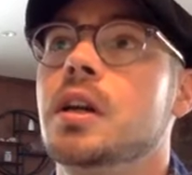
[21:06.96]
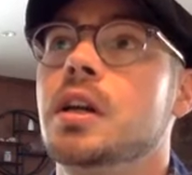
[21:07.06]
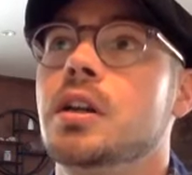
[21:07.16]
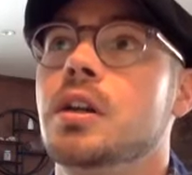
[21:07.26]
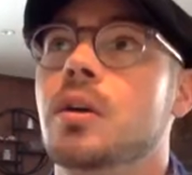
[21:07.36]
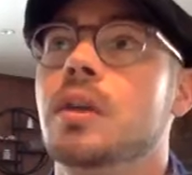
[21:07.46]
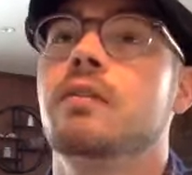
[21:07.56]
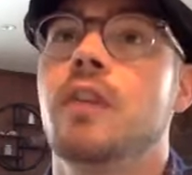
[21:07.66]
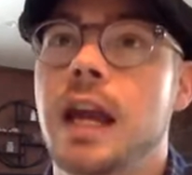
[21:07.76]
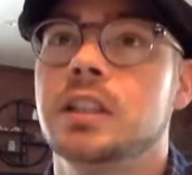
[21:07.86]

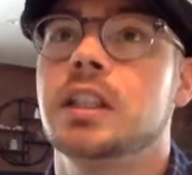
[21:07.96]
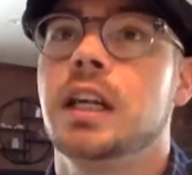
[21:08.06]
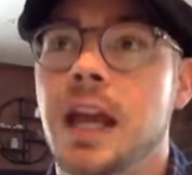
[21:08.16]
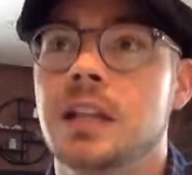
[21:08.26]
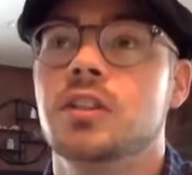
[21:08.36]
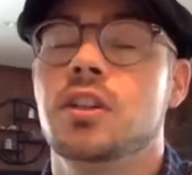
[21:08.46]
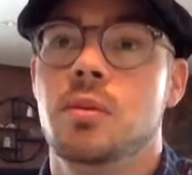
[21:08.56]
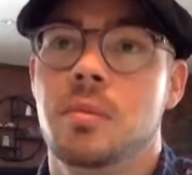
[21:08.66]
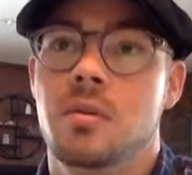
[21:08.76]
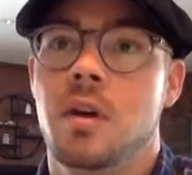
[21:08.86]
infraction against
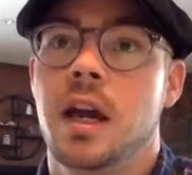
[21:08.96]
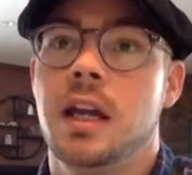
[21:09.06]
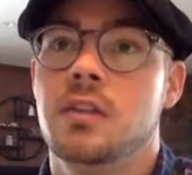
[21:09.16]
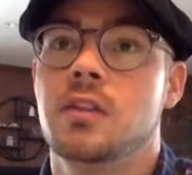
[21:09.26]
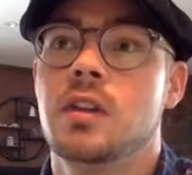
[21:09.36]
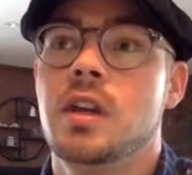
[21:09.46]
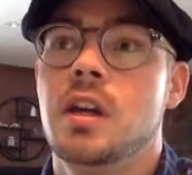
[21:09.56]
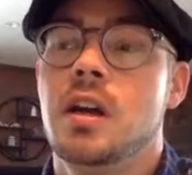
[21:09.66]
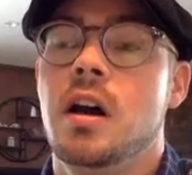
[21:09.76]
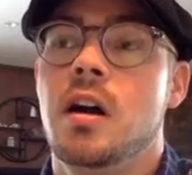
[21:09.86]
human rights.
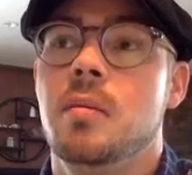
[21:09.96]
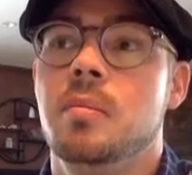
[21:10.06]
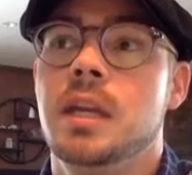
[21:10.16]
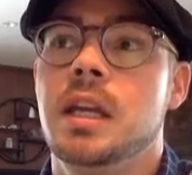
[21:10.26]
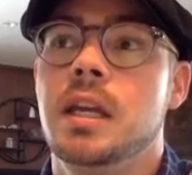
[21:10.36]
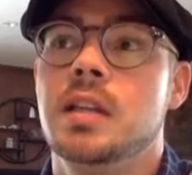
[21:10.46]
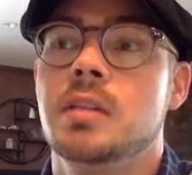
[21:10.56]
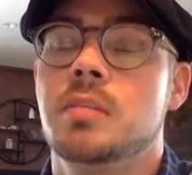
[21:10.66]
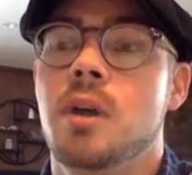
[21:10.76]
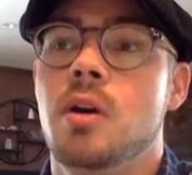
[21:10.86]
He's
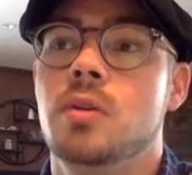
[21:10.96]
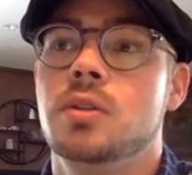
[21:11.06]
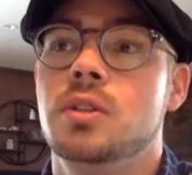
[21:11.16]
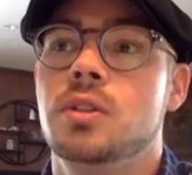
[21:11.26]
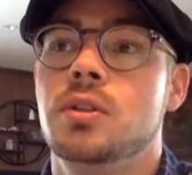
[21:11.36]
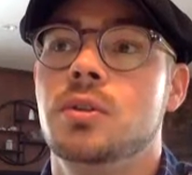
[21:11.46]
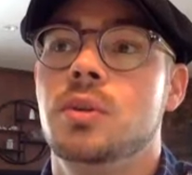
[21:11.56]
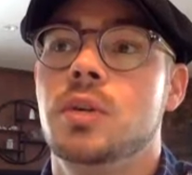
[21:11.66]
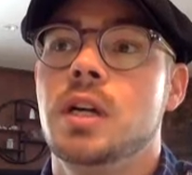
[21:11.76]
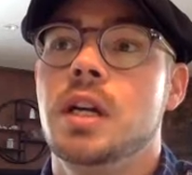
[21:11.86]
opposed to
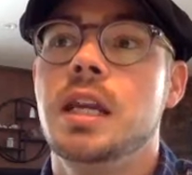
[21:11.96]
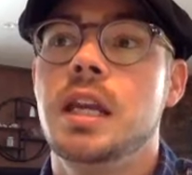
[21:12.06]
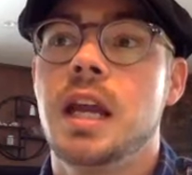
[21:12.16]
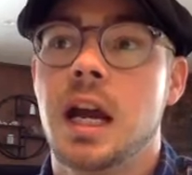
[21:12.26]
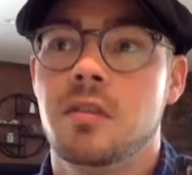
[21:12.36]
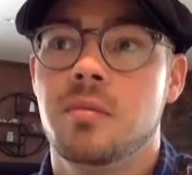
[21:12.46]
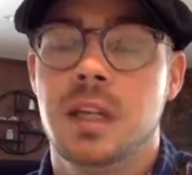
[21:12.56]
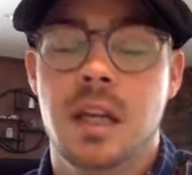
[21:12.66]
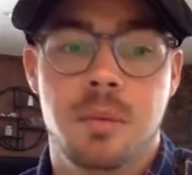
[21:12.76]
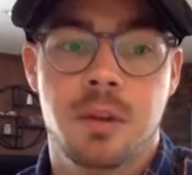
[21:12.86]
any kind of
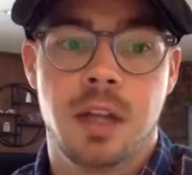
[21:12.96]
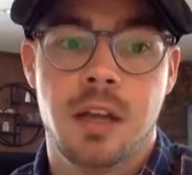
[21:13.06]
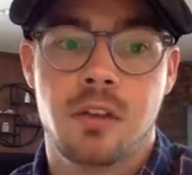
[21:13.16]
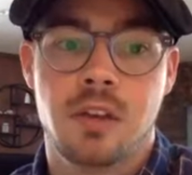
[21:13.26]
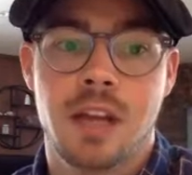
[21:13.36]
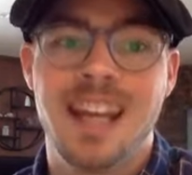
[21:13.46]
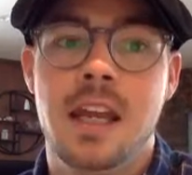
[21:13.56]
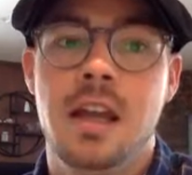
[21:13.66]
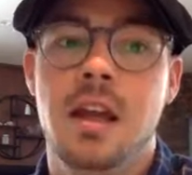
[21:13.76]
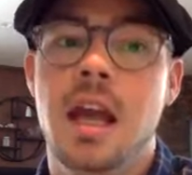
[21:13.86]
manipulation,
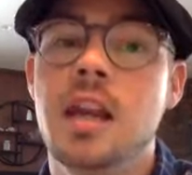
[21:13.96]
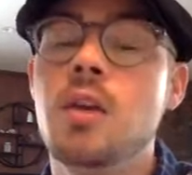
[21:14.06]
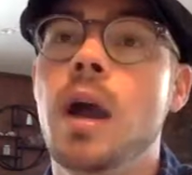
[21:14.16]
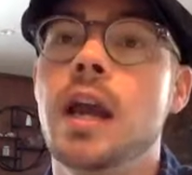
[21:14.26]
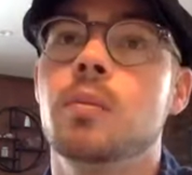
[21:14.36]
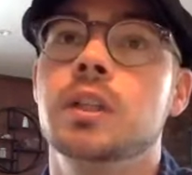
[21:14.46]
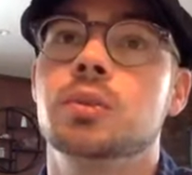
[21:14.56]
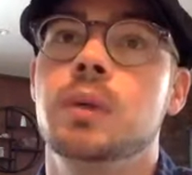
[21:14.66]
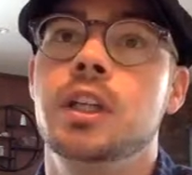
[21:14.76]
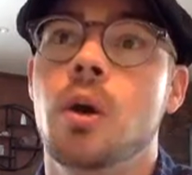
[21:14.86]
any way in
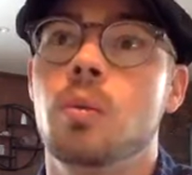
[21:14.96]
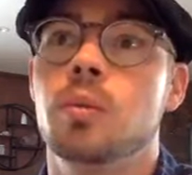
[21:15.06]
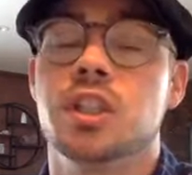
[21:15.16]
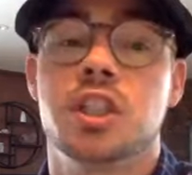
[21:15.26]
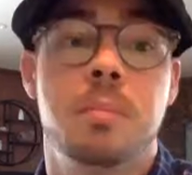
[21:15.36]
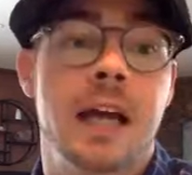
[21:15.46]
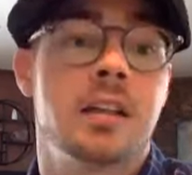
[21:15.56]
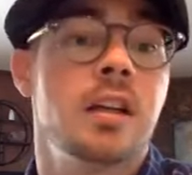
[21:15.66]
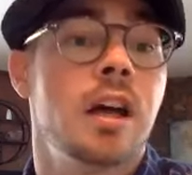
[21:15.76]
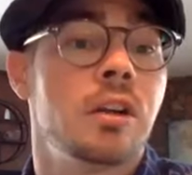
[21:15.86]
which we don't
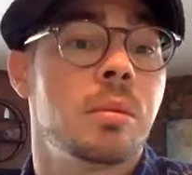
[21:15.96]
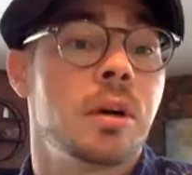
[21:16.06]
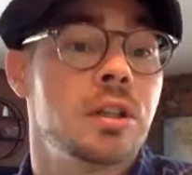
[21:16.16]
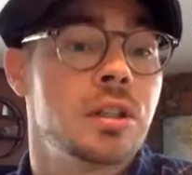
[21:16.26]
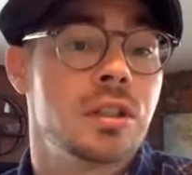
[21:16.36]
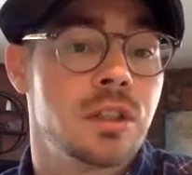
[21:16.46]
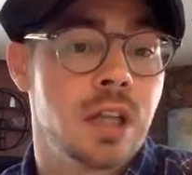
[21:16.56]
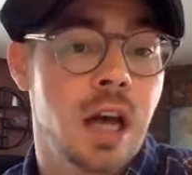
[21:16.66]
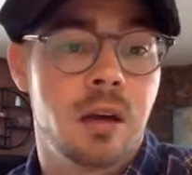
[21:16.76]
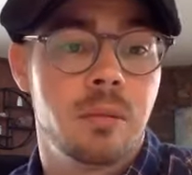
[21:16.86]
respect another person's
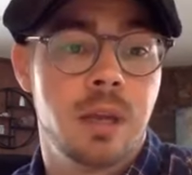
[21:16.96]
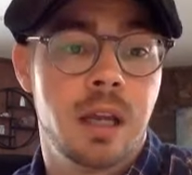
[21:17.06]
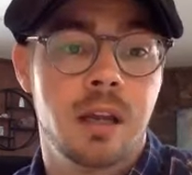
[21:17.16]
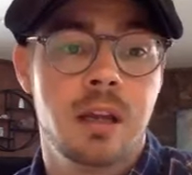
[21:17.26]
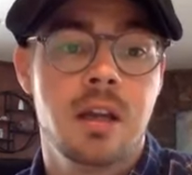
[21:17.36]
autonomy.